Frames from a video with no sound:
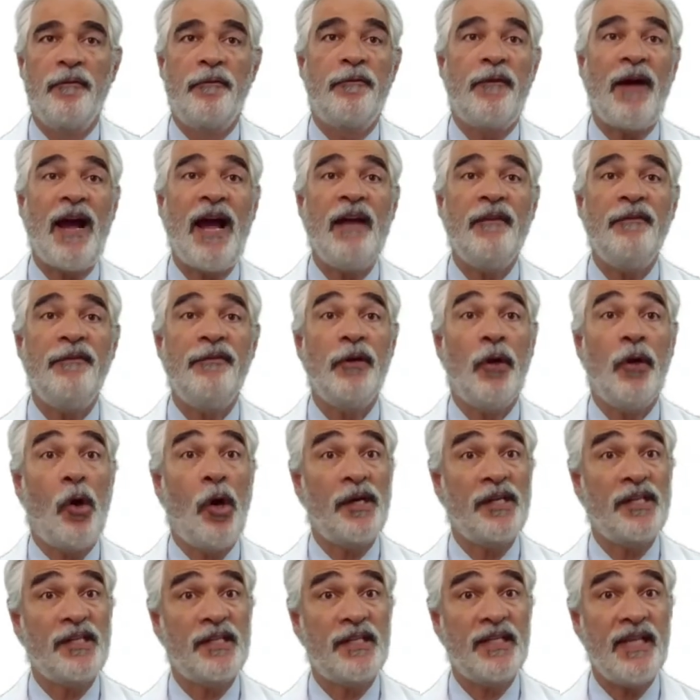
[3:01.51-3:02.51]
5
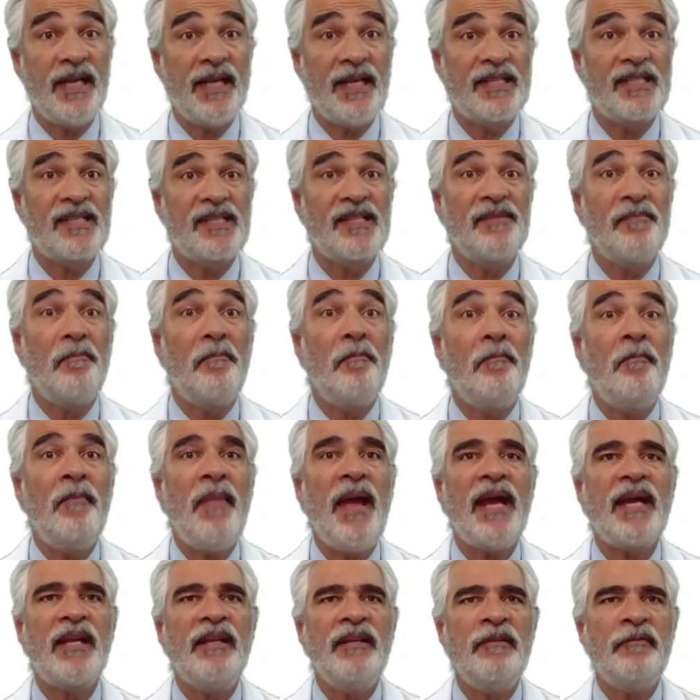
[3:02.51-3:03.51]
or 6
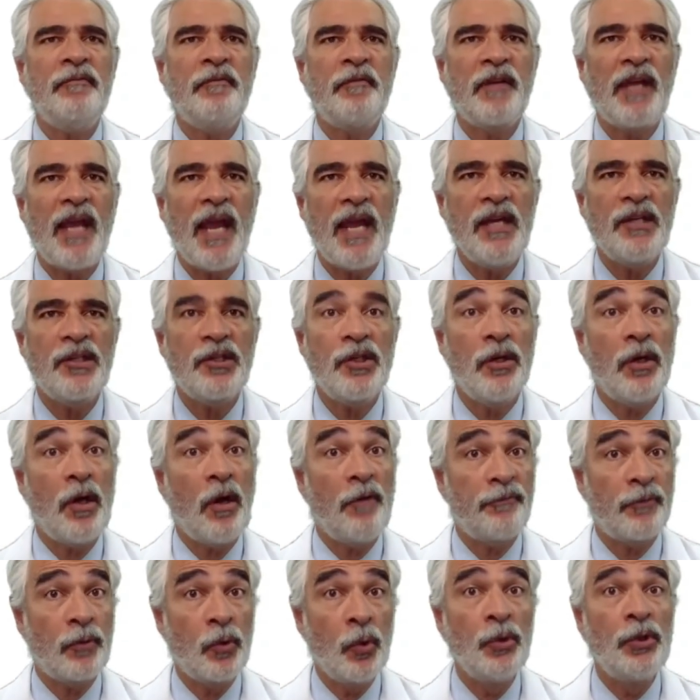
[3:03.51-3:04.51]
magnification
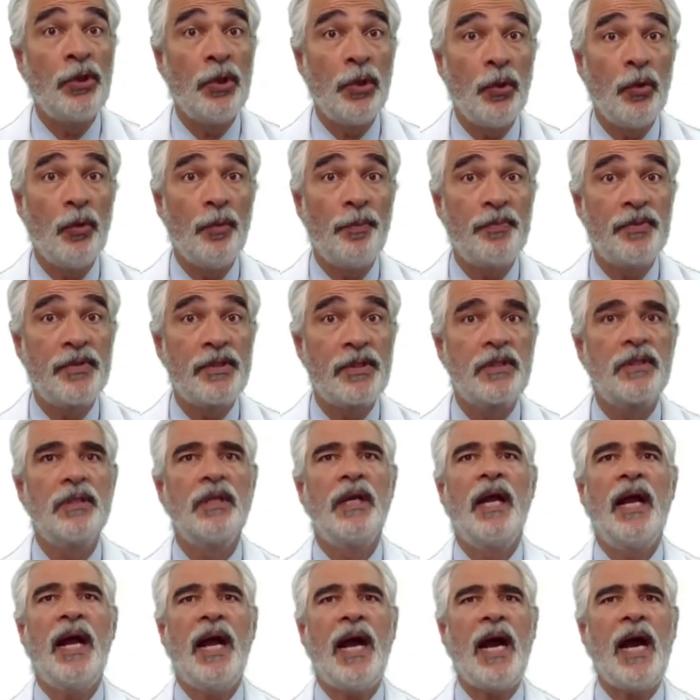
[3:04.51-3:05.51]
of good loops
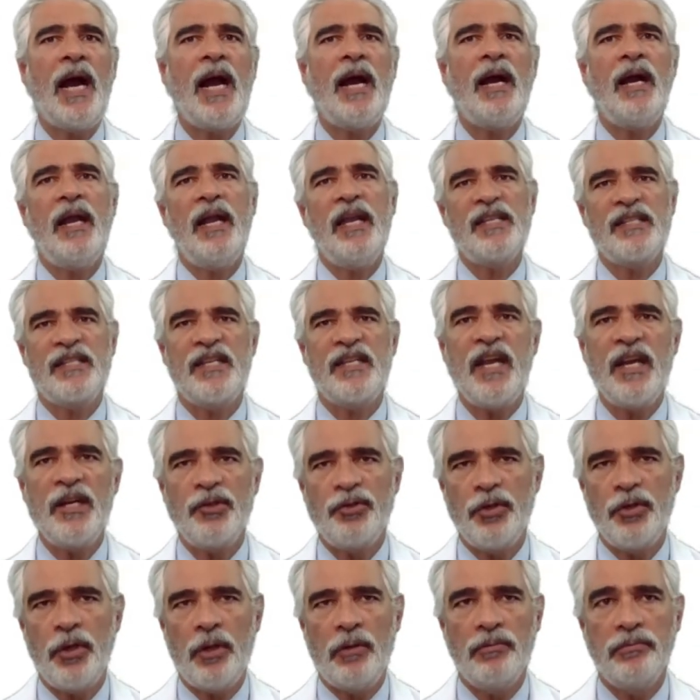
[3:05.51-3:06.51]
are
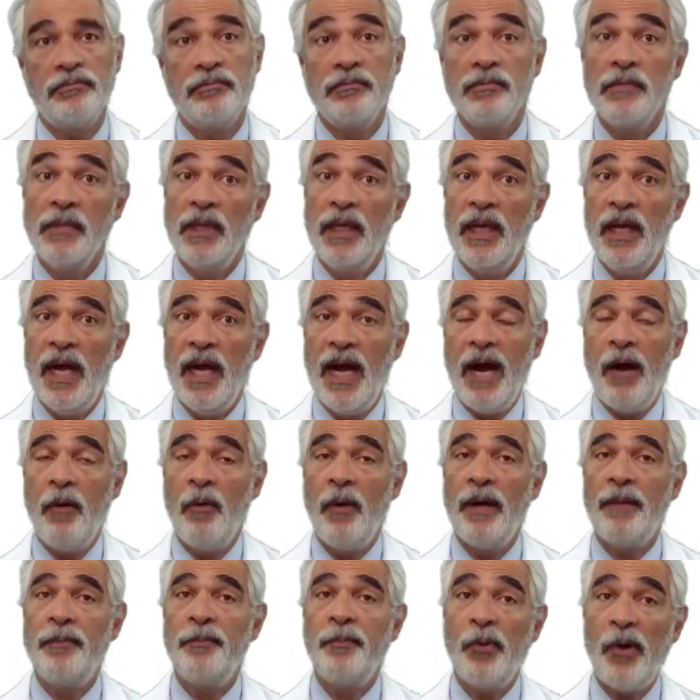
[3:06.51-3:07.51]
essential.
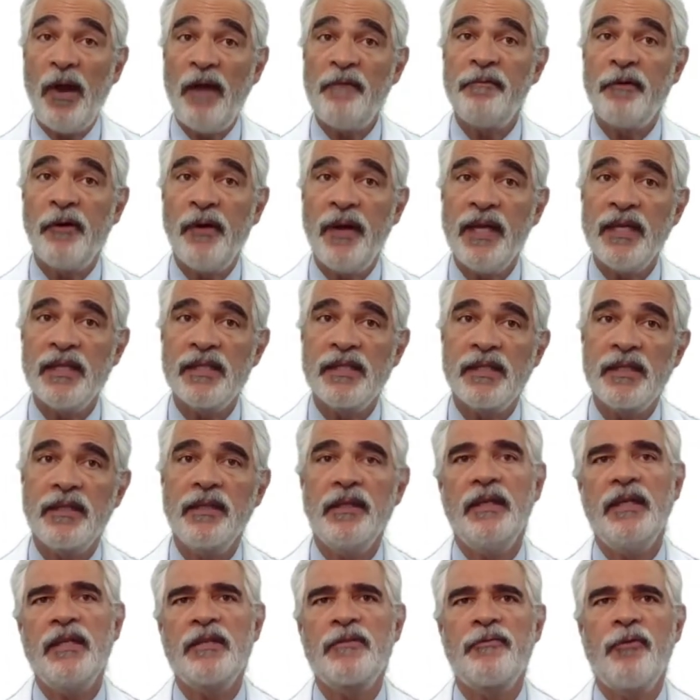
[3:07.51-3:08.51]
Our
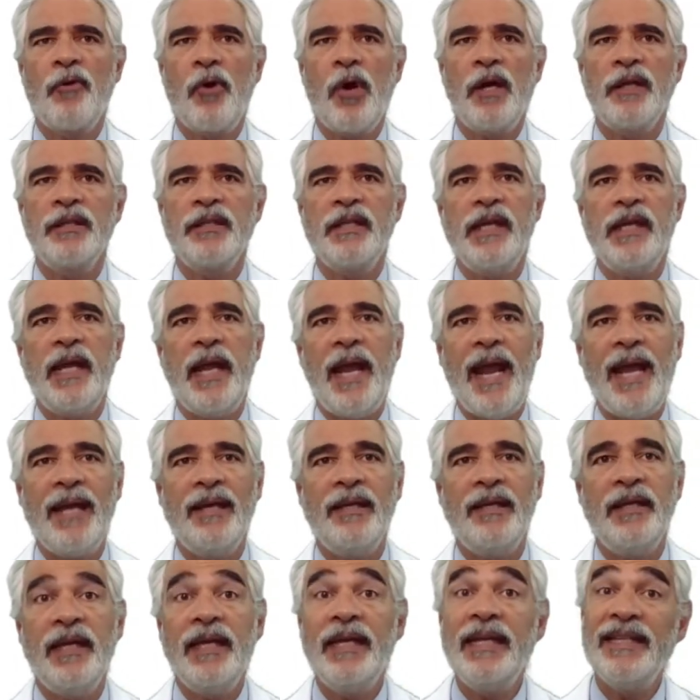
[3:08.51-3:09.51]
preference is for the
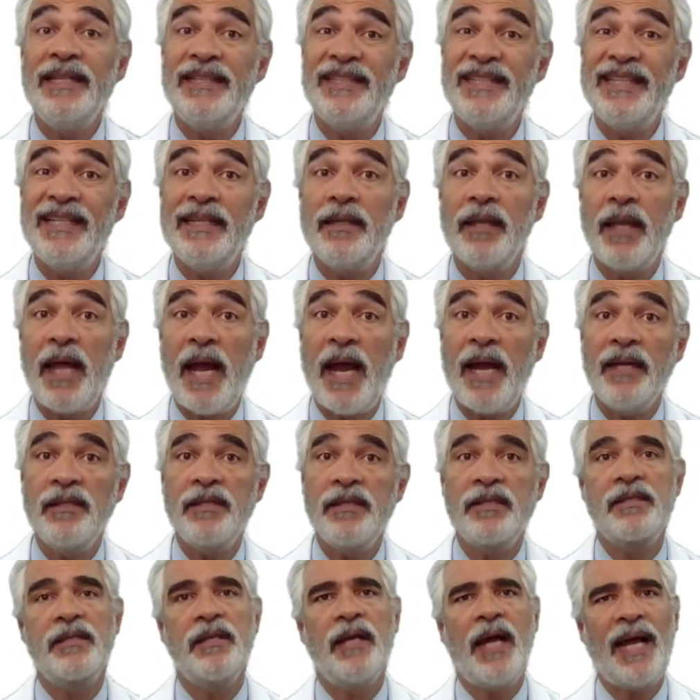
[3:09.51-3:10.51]
LED
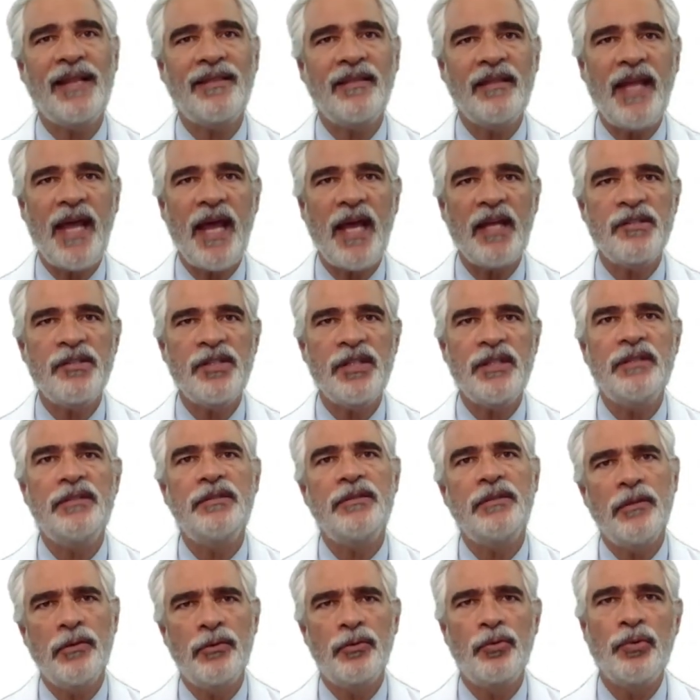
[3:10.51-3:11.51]
lights
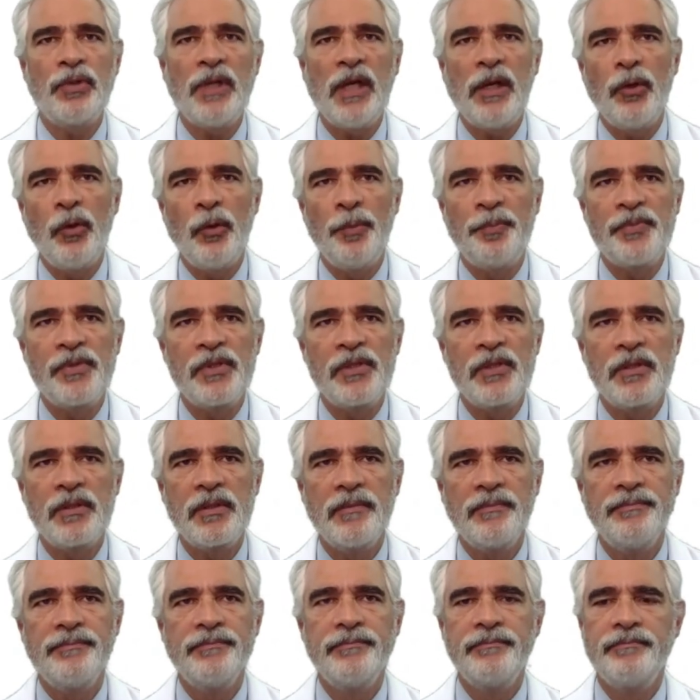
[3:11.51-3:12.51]
attached to the
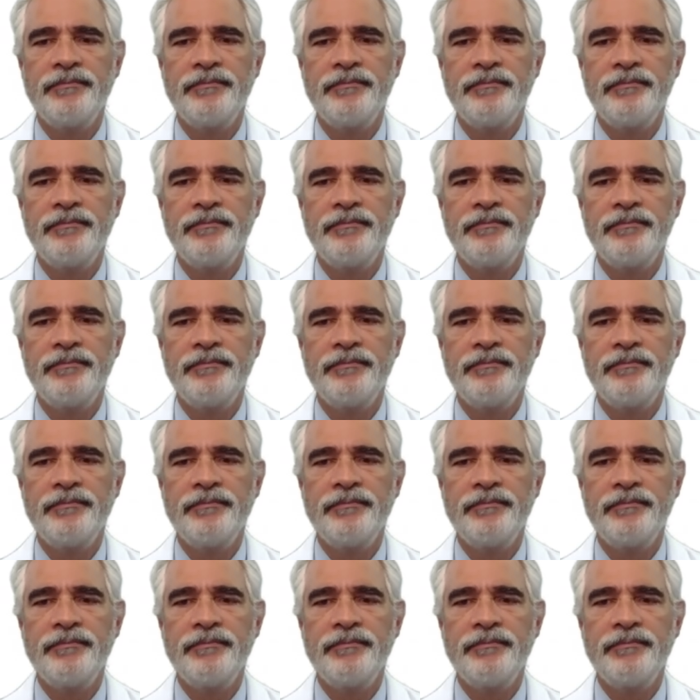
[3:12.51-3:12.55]
loops.